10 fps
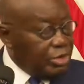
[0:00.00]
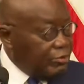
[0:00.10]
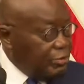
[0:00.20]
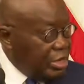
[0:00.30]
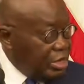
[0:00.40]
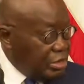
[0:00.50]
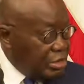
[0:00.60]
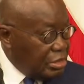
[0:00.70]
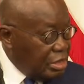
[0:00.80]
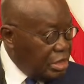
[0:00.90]
we have made,
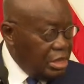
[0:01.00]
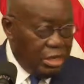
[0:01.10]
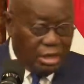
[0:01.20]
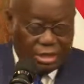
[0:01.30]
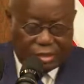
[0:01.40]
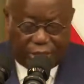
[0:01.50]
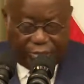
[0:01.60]
and it is an